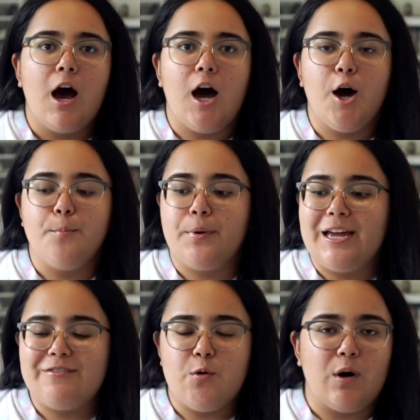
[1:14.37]

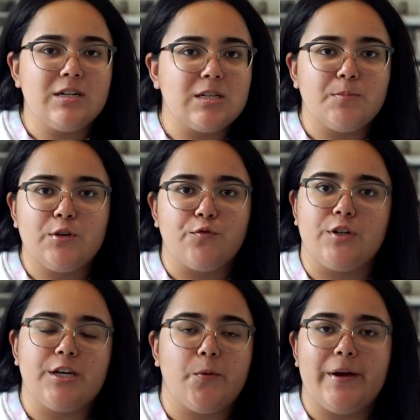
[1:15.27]
But if I want something
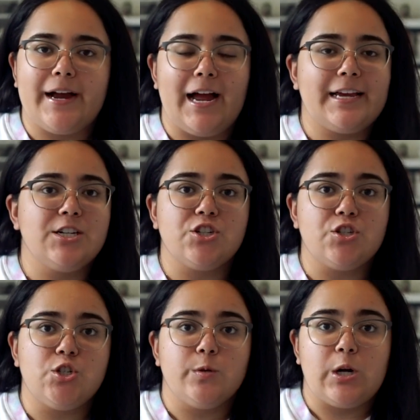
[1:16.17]
really quick, I can
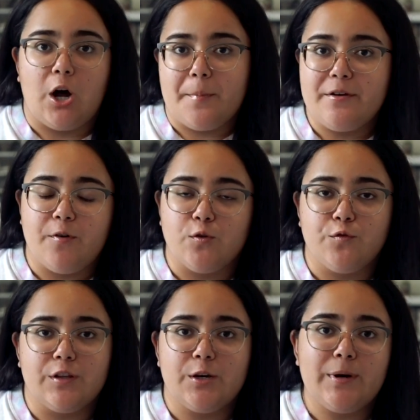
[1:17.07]
just do it on my phone
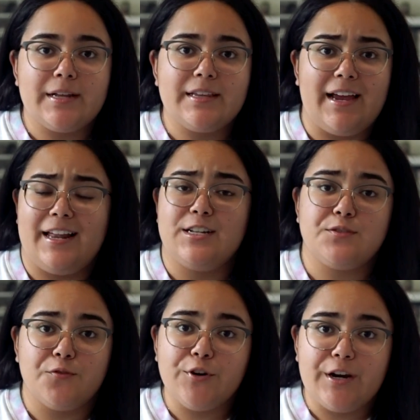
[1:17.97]
really quickly, and
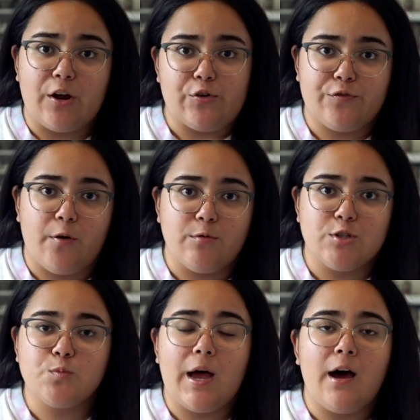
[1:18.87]
it's free on your phone
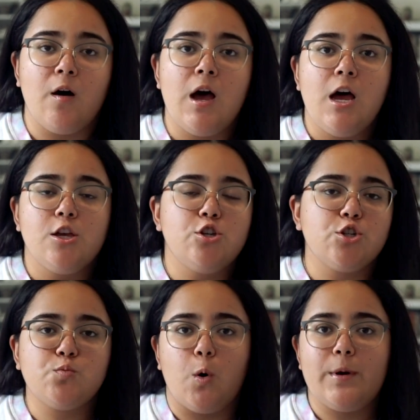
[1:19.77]
as well. You
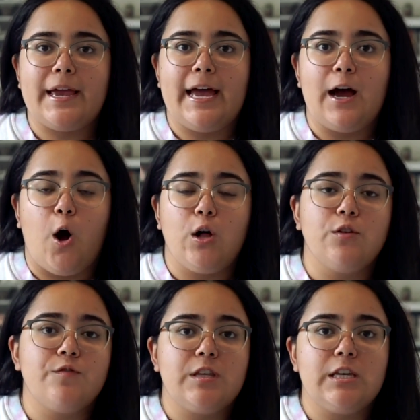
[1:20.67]
just won't get all
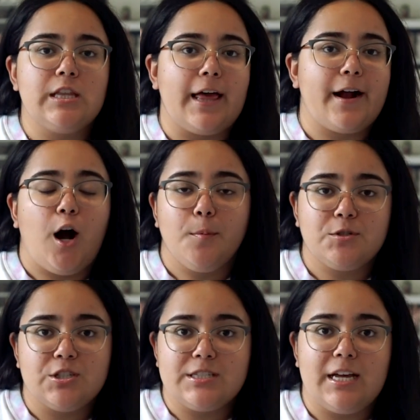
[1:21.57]
of the
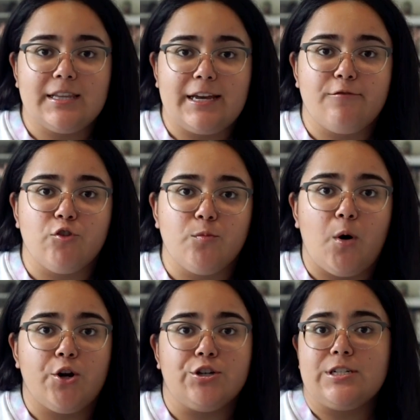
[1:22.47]
options that Lightroom
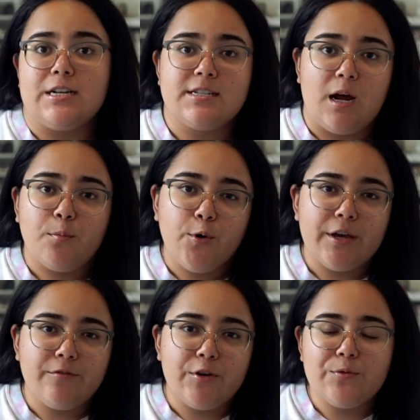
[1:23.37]
on your desktop will
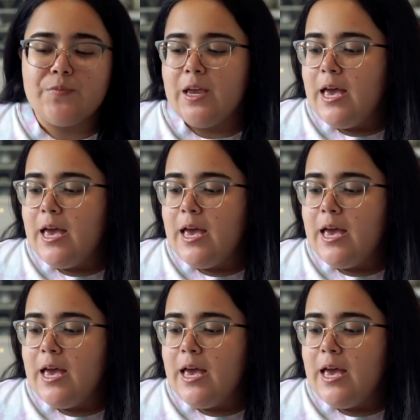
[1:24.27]
give you.